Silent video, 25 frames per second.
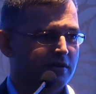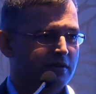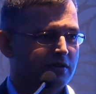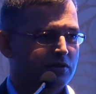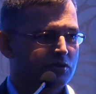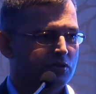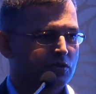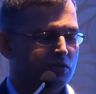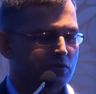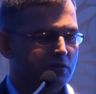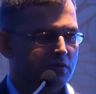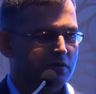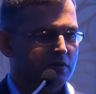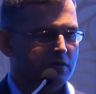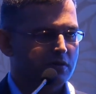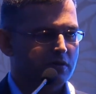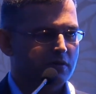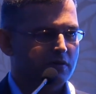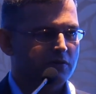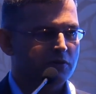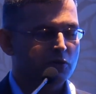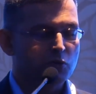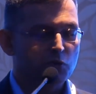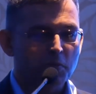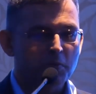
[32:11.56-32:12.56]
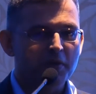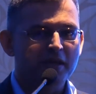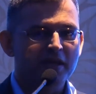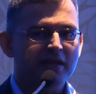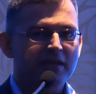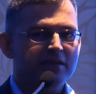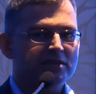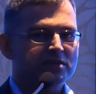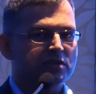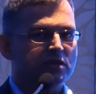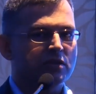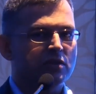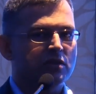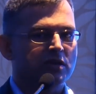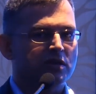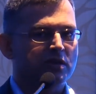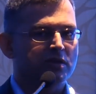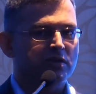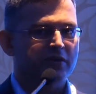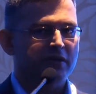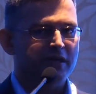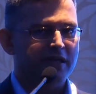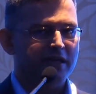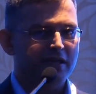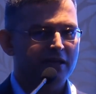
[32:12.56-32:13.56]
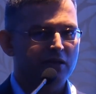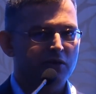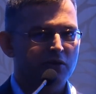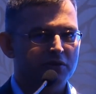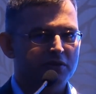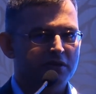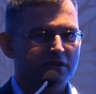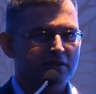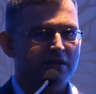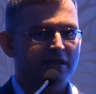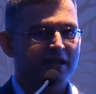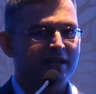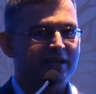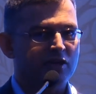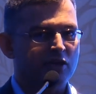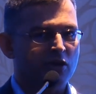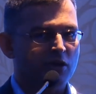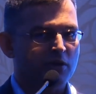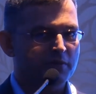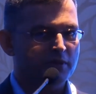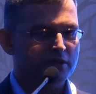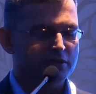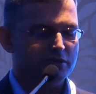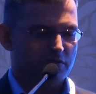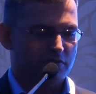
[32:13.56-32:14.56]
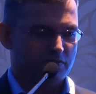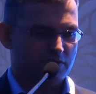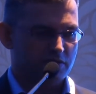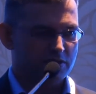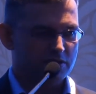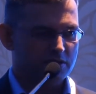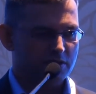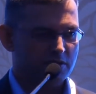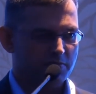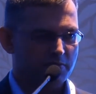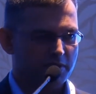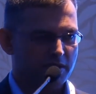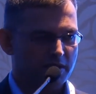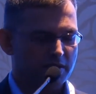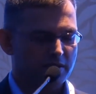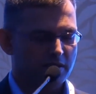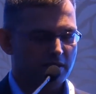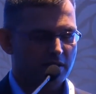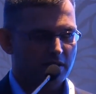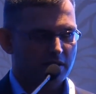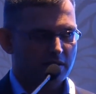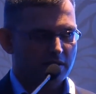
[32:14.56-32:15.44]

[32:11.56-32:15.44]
So nobody has really looked at the economics of this debate.